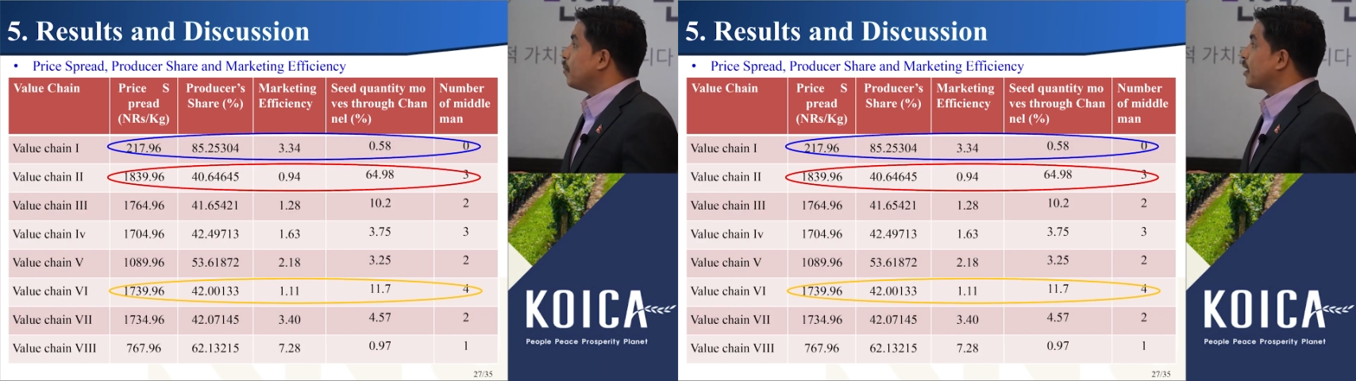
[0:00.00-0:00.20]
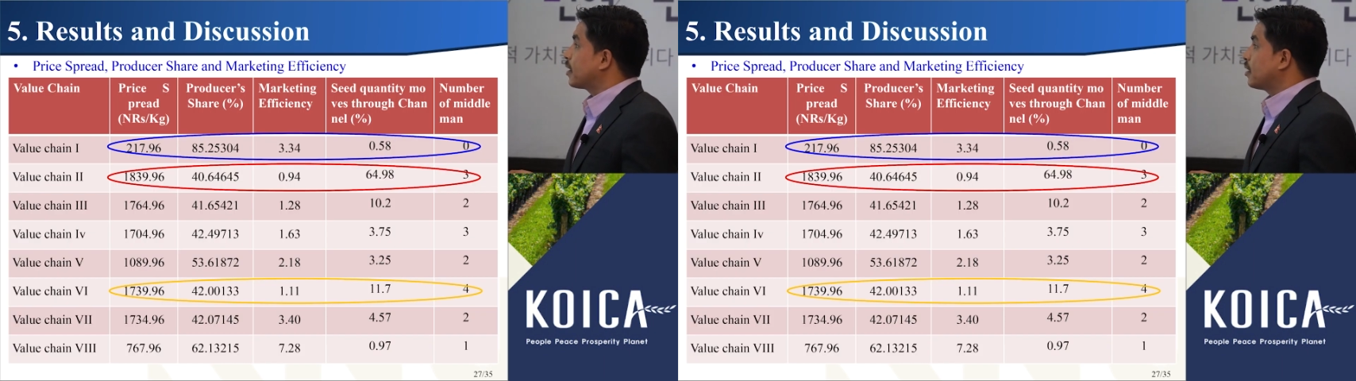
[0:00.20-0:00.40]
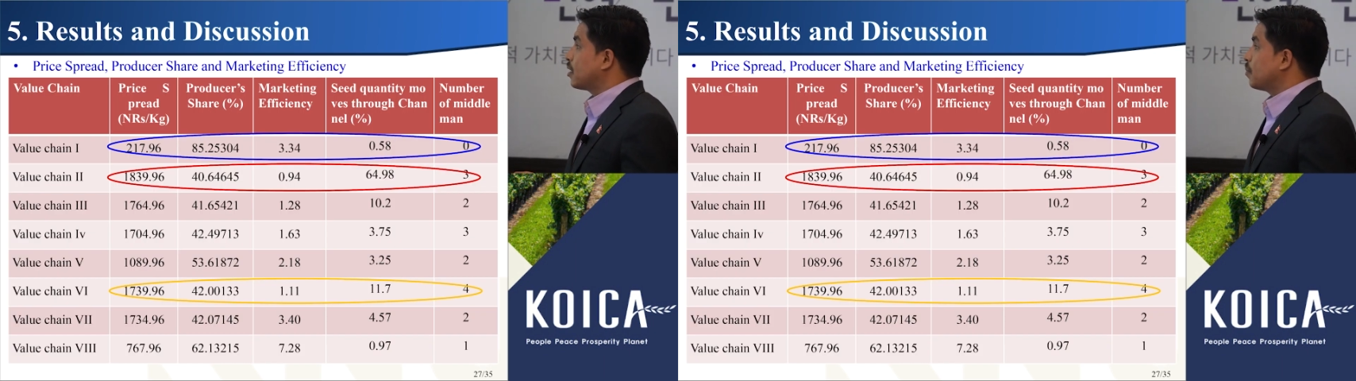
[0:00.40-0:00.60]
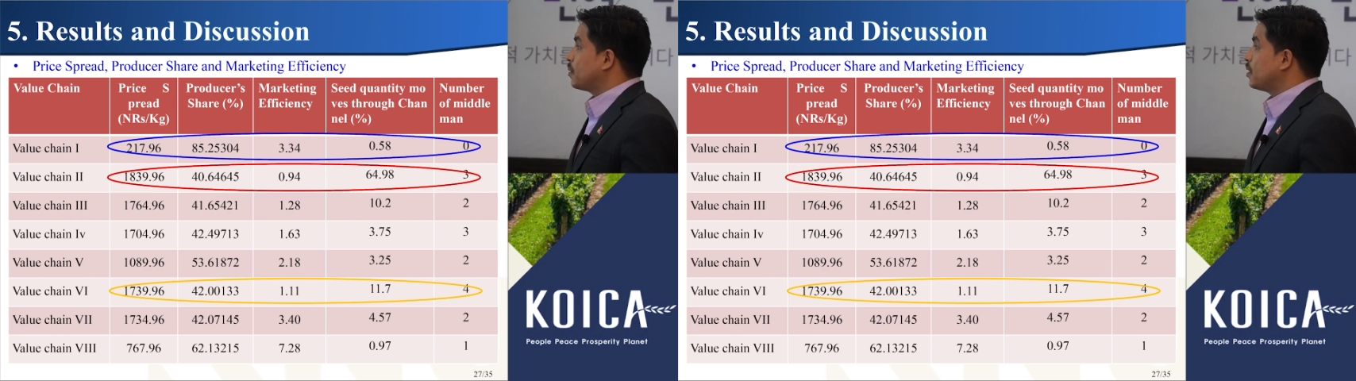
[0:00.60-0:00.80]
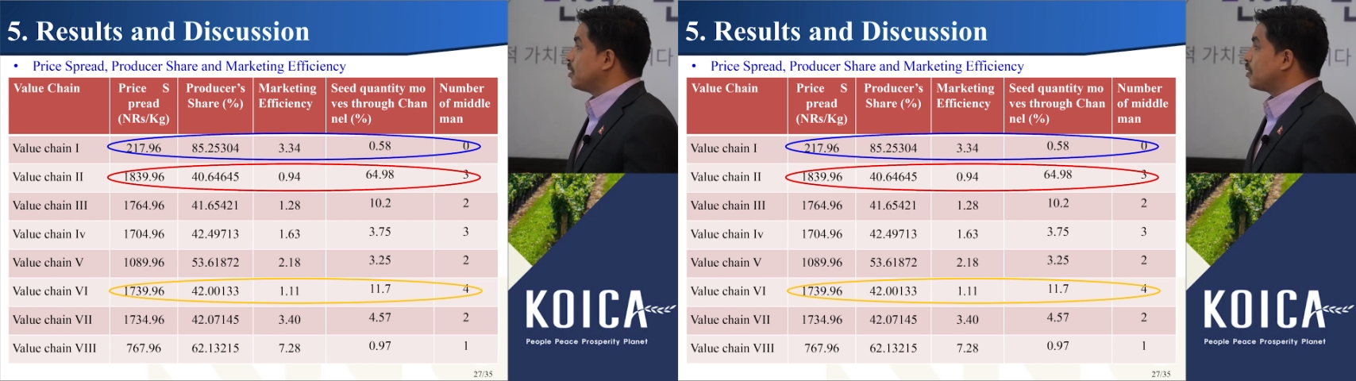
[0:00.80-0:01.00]
marketing
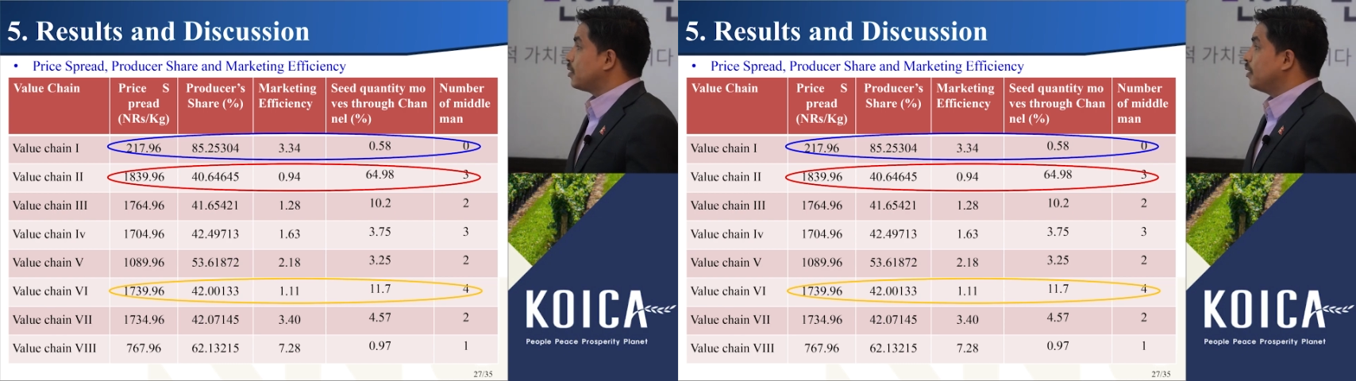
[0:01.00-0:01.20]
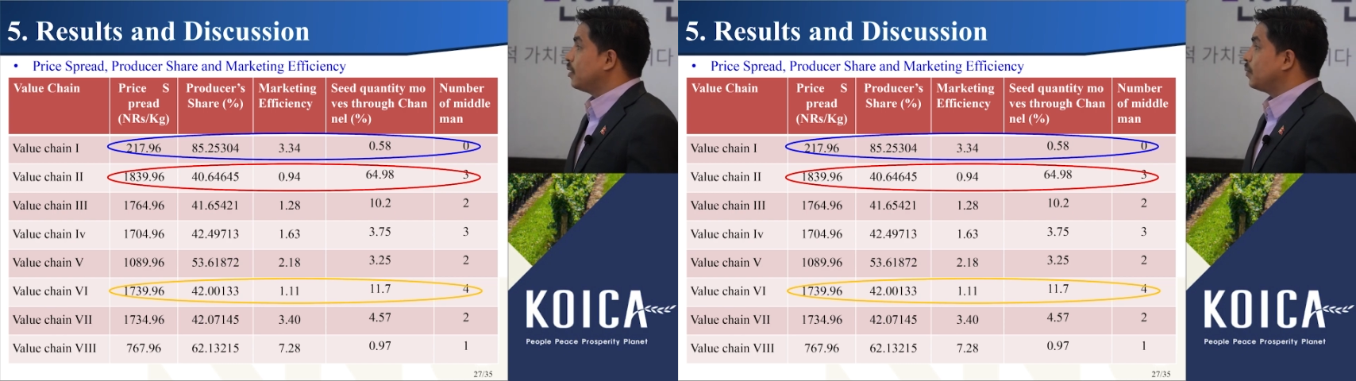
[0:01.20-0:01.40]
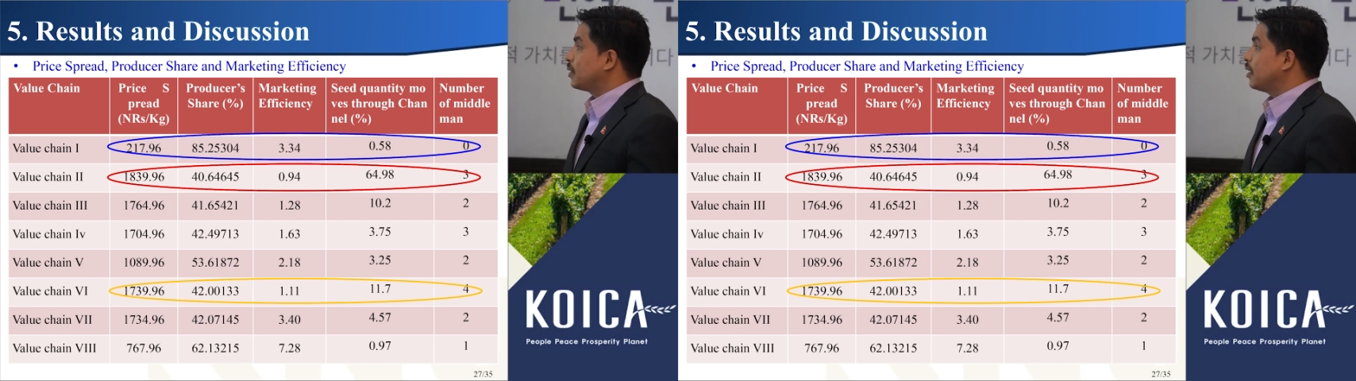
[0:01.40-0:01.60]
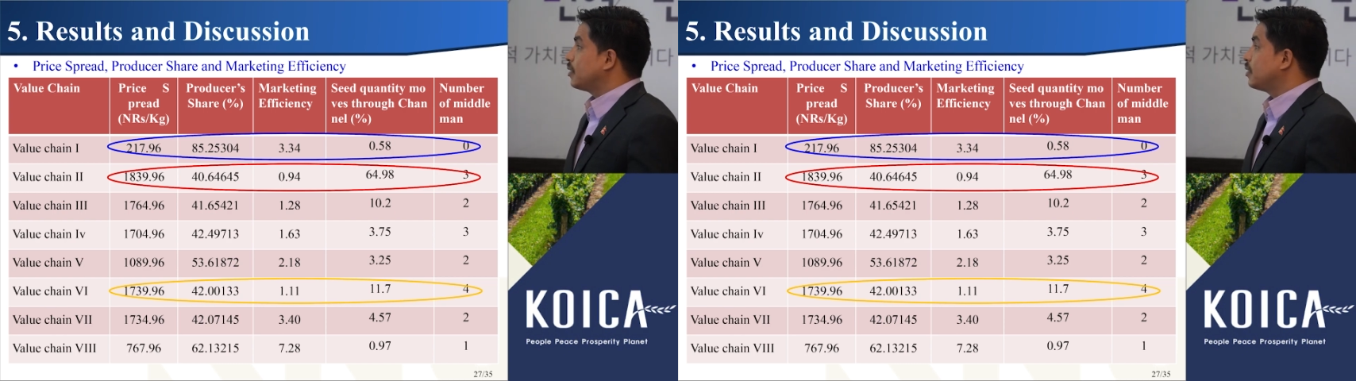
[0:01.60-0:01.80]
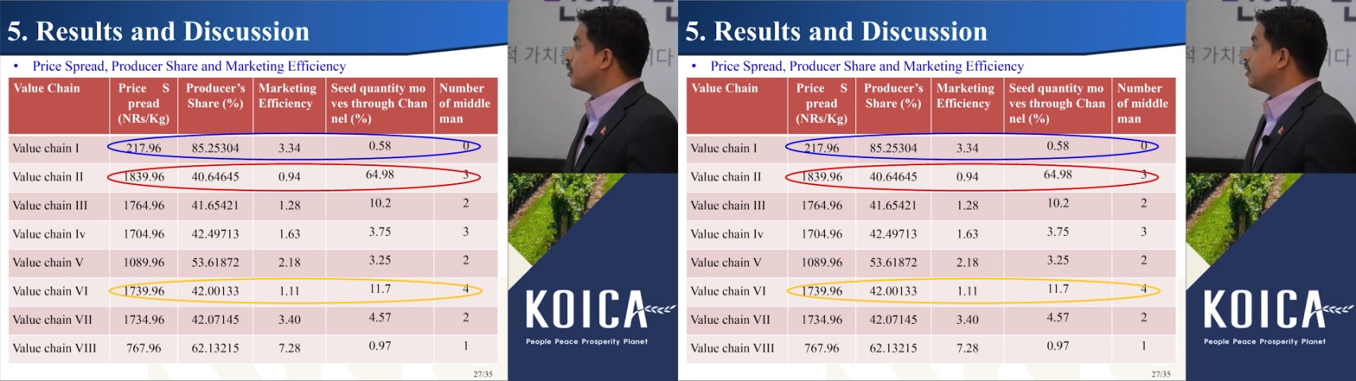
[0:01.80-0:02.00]
efficiency. Here we can
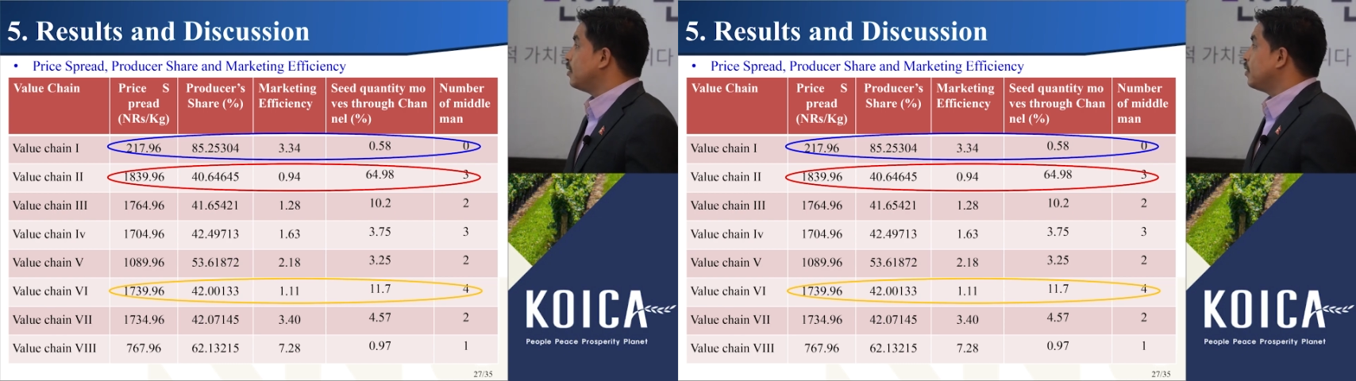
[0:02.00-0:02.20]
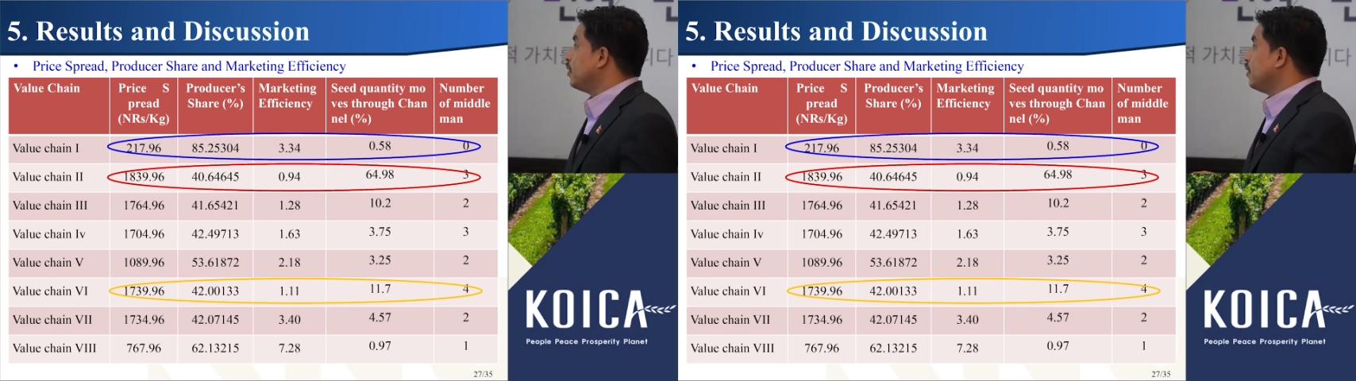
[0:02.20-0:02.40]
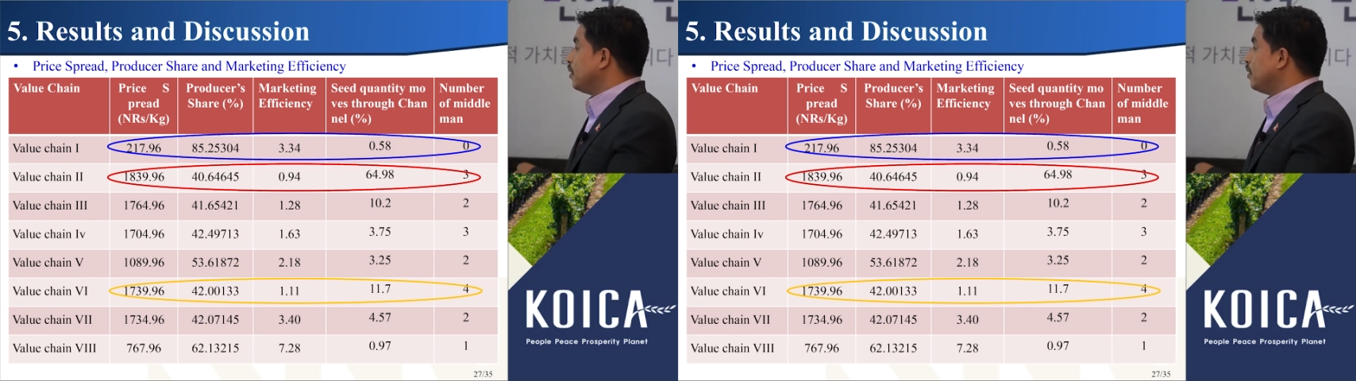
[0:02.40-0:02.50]
see the